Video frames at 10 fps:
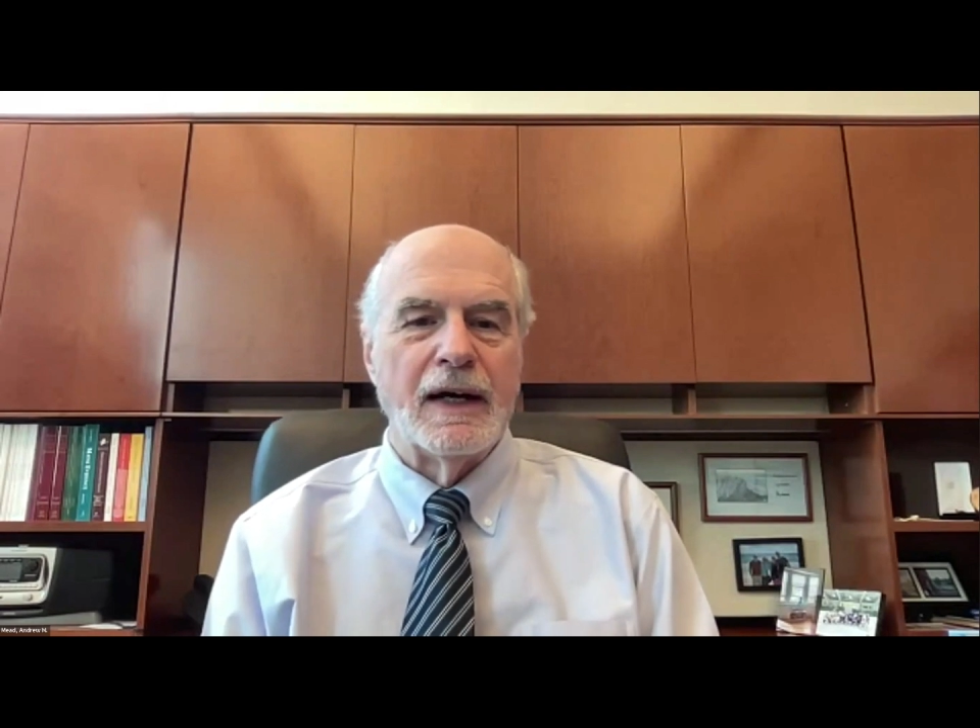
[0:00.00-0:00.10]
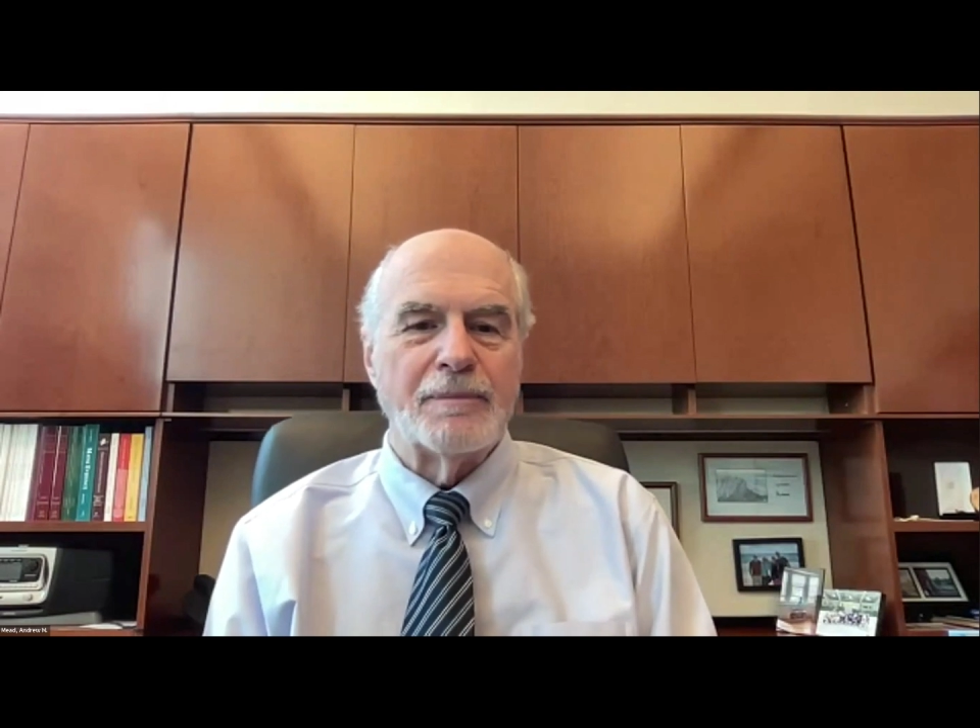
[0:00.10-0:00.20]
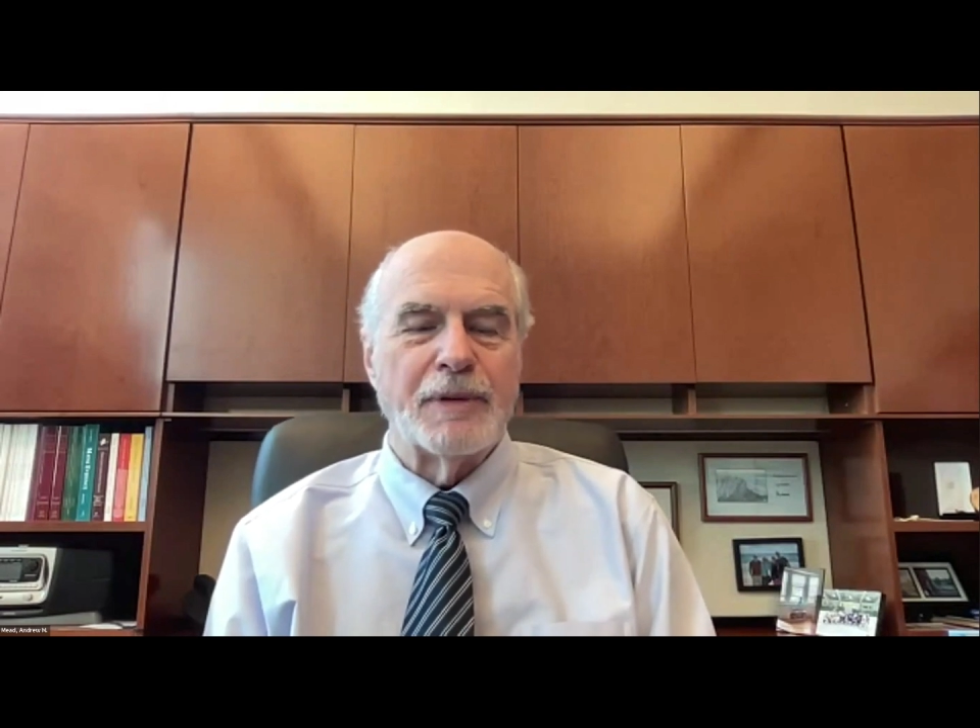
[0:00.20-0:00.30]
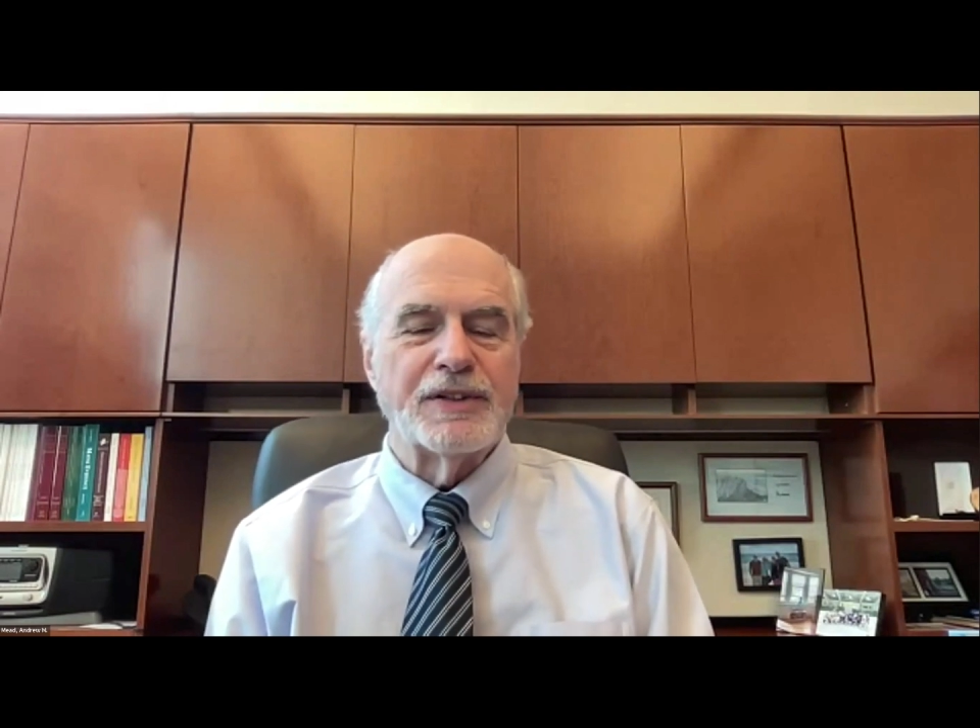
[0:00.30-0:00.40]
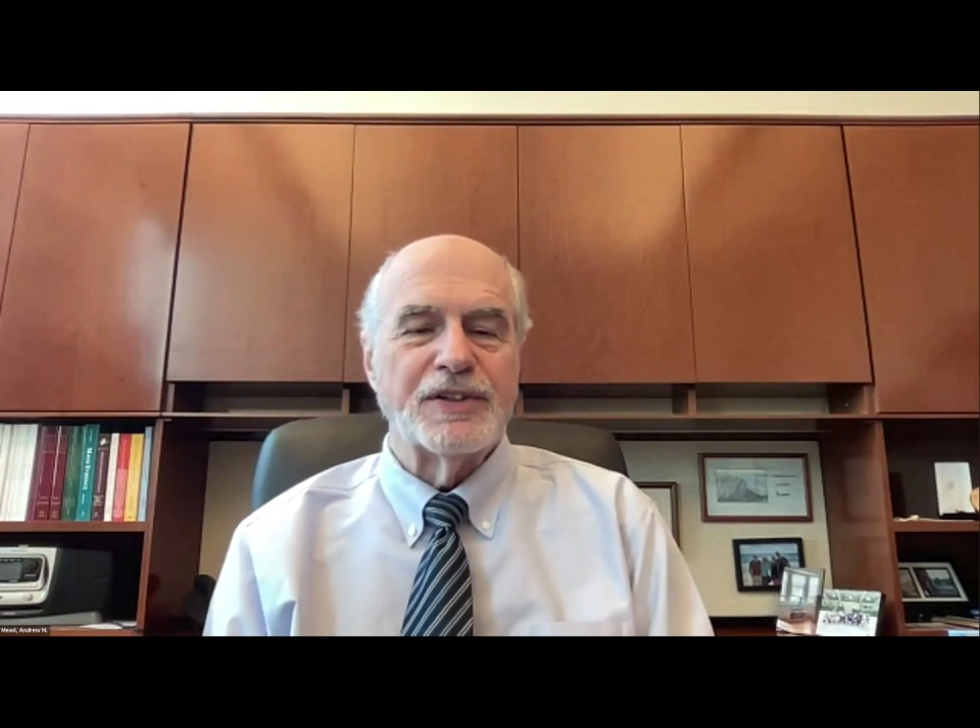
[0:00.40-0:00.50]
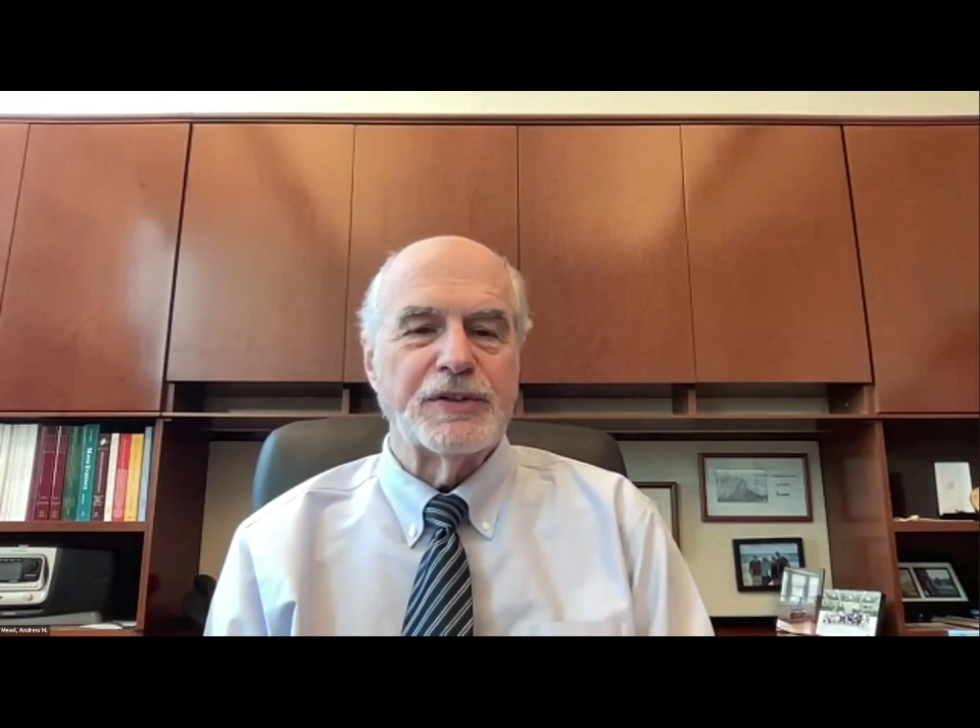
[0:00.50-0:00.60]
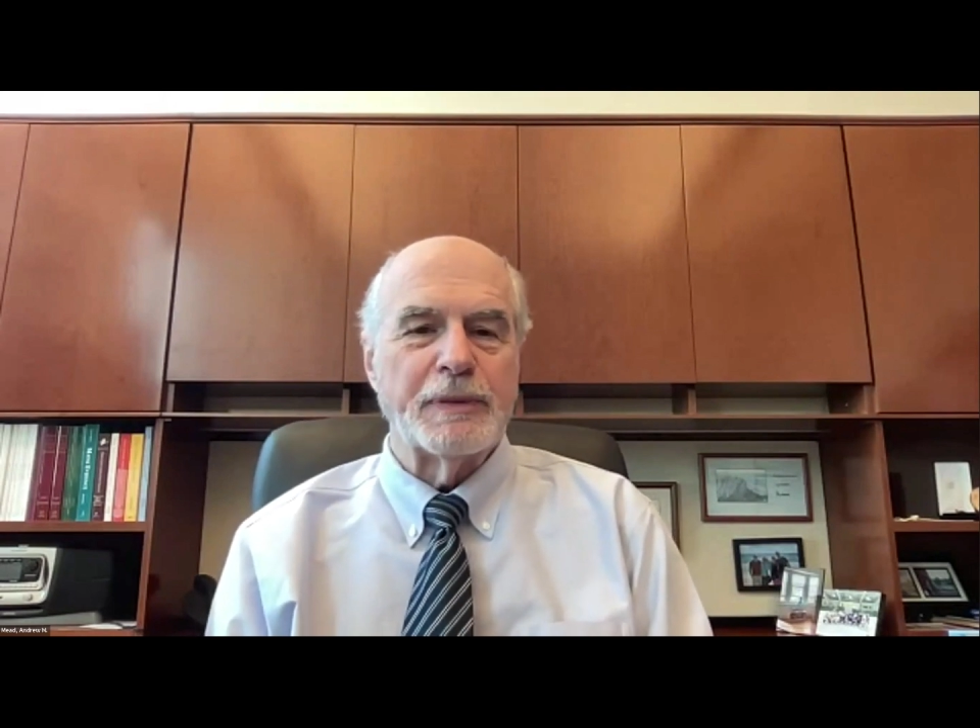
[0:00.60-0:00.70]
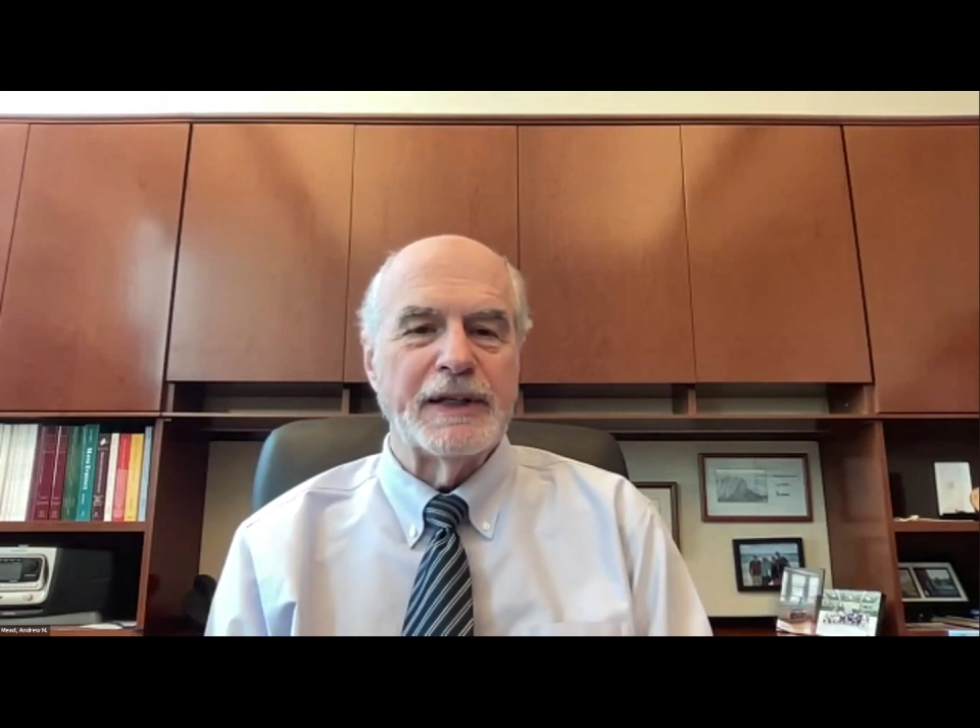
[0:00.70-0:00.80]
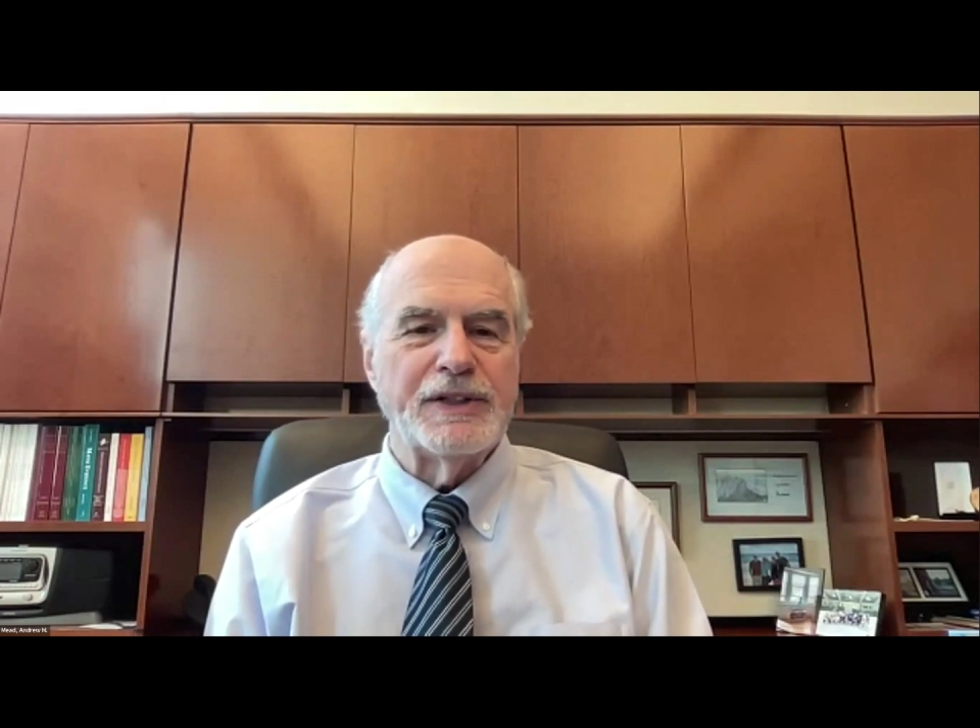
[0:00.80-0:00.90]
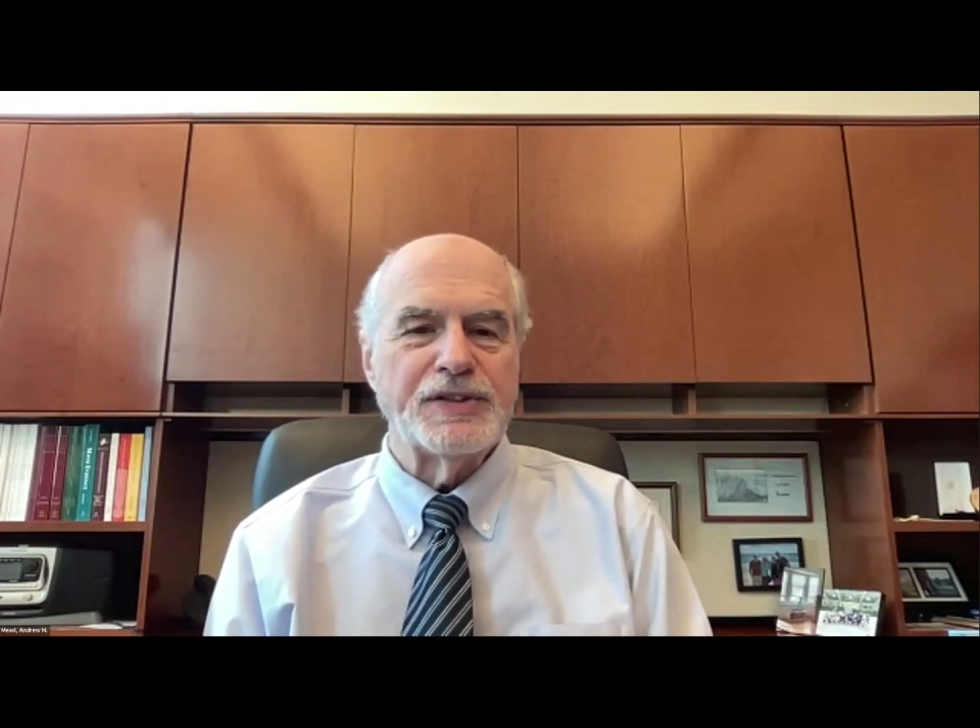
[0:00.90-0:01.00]

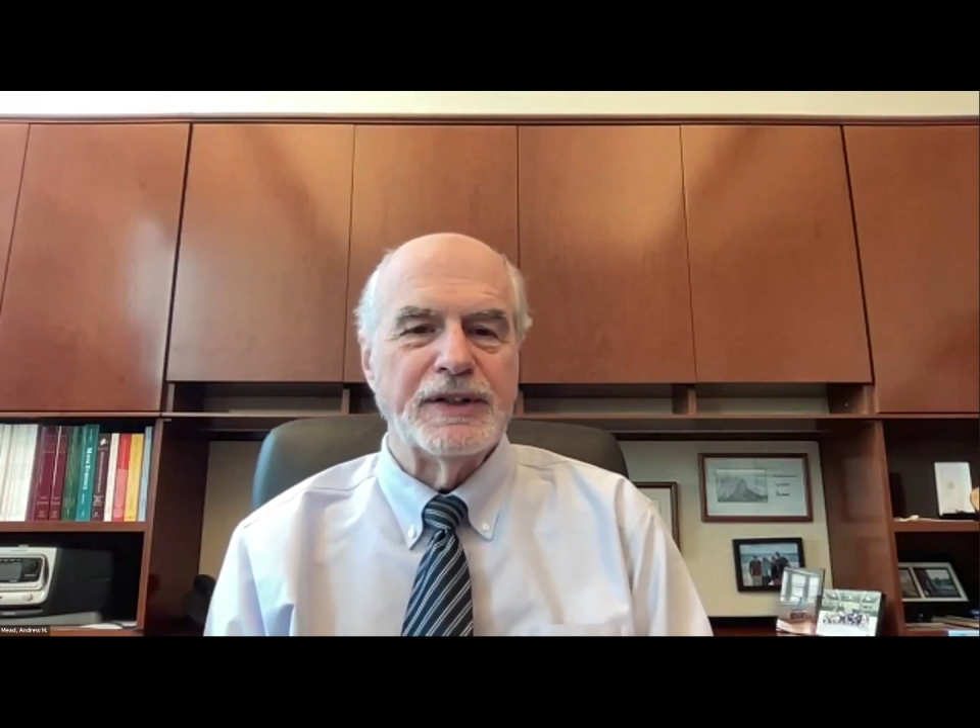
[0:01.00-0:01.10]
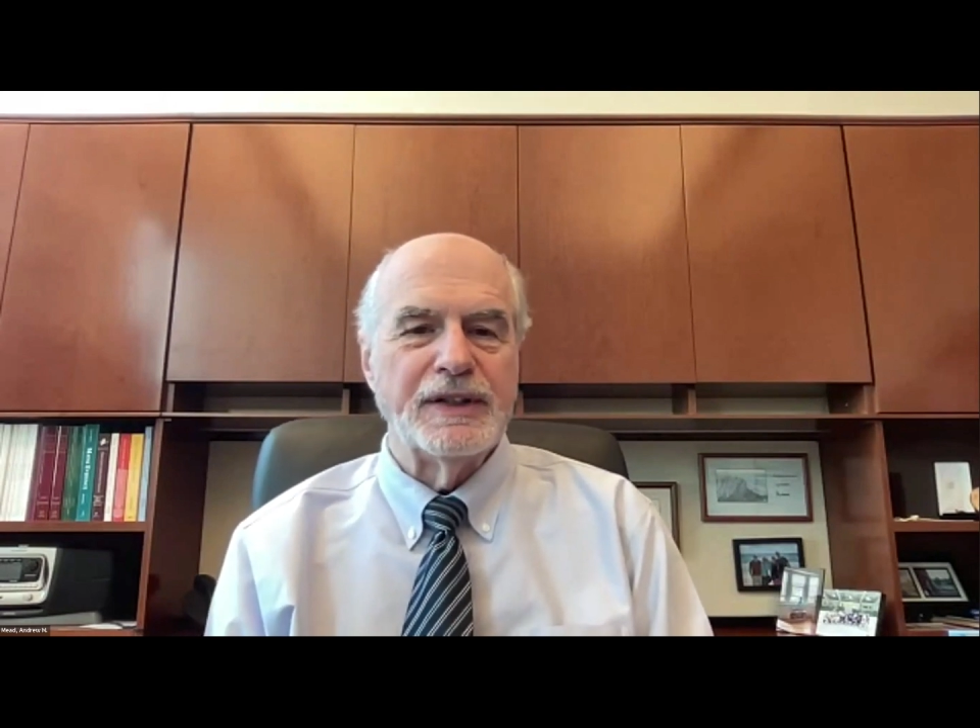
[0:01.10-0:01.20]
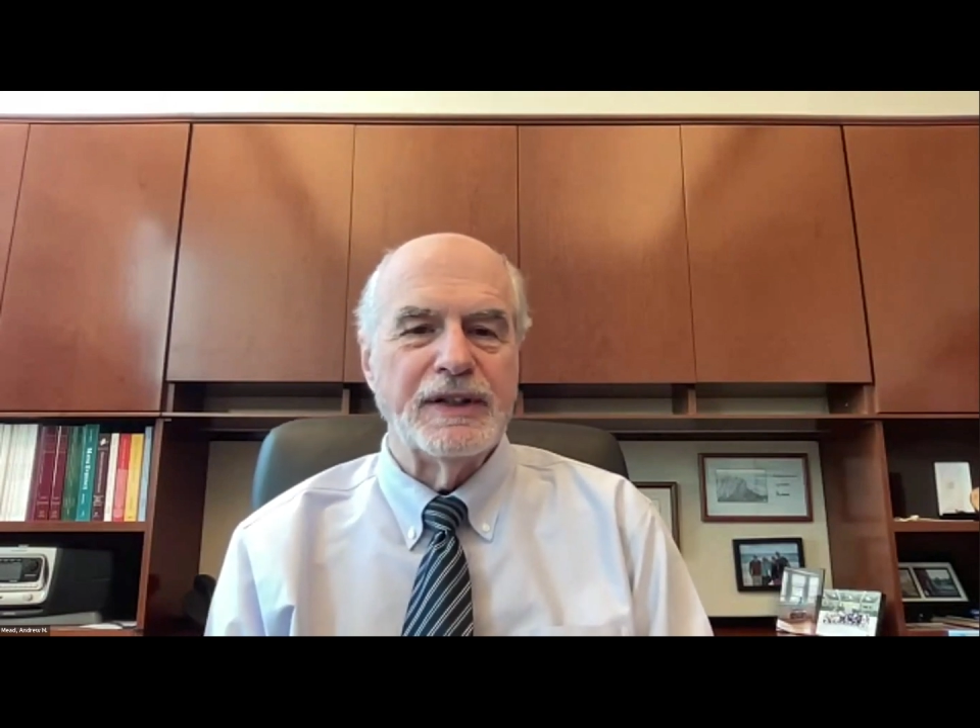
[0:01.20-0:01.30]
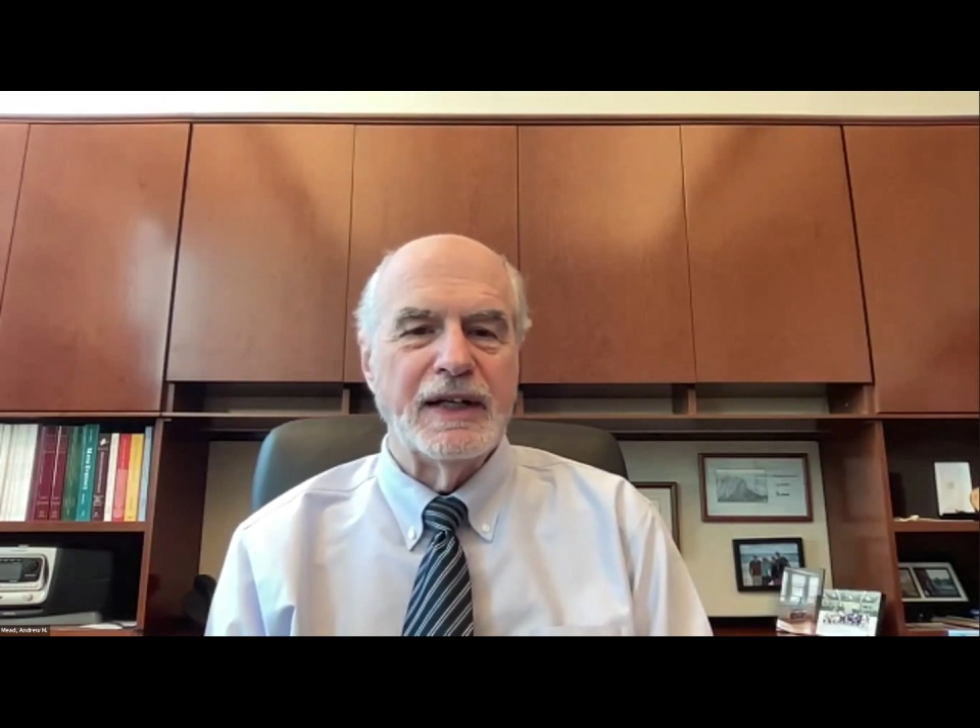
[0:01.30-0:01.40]
Participation